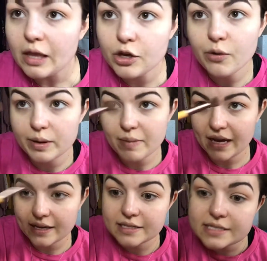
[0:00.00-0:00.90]
Going
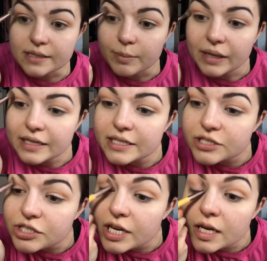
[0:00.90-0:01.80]
back into the blending
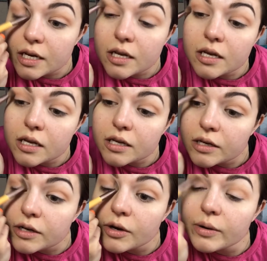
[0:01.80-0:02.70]
shade,
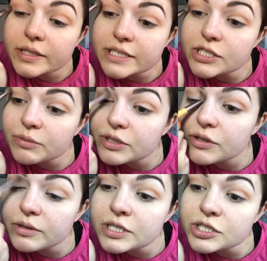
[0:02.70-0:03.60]
with
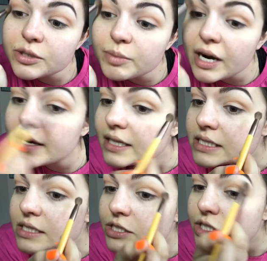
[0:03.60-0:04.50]
no additional
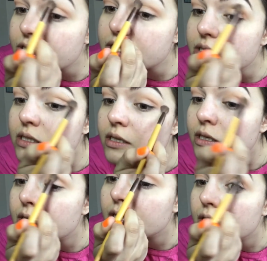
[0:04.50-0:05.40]
product, and just
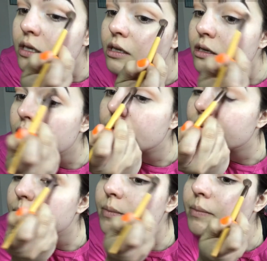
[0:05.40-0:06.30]

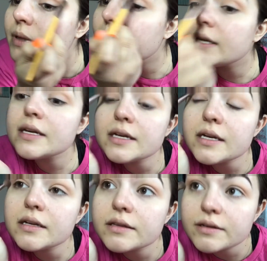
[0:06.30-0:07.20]

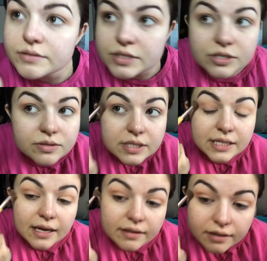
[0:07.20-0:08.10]
blending those two
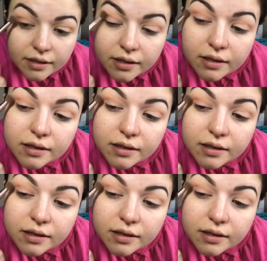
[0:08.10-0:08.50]
together.